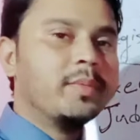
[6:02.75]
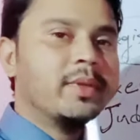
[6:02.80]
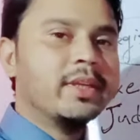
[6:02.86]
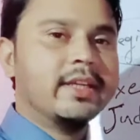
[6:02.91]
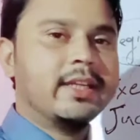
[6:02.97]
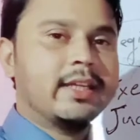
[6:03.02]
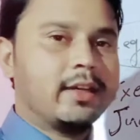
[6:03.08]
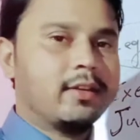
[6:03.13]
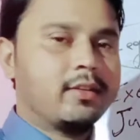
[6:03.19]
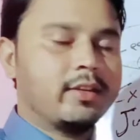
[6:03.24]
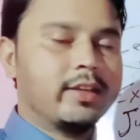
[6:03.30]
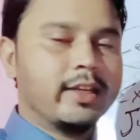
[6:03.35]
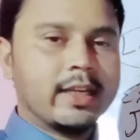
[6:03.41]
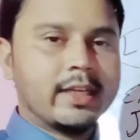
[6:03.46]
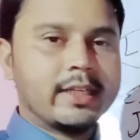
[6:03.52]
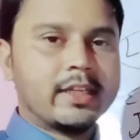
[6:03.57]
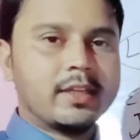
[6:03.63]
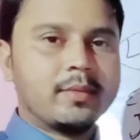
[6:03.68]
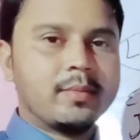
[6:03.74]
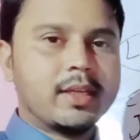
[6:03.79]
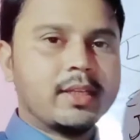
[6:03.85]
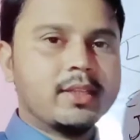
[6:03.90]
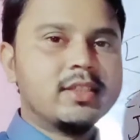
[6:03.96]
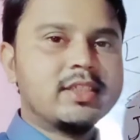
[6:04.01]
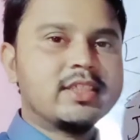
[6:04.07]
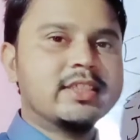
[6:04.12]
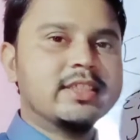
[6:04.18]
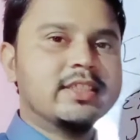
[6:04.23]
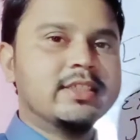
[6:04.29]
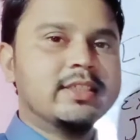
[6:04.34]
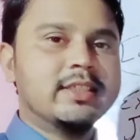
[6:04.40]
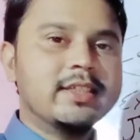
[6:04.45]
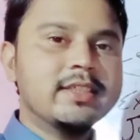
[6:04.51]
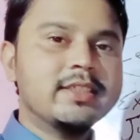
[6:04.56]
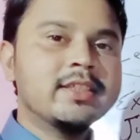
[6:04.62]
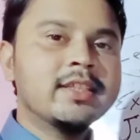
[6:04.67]
India, or elected by the
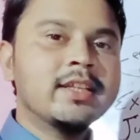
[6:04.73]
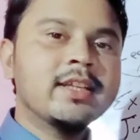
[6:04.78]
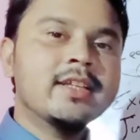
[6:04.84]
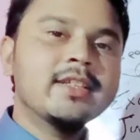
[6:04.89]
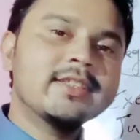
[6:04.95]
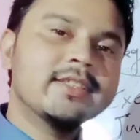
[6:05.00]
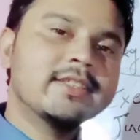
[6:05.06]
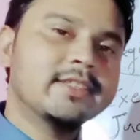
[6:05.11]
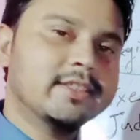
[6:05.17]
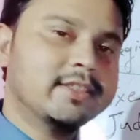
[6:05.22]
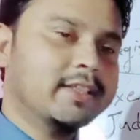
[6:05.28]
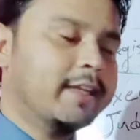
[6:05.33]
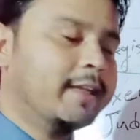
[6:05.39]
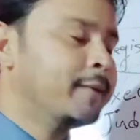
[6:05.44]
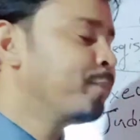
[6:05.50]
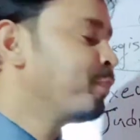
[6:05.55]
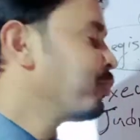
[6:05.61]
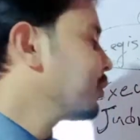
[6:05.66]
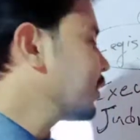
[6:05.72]
its citizen.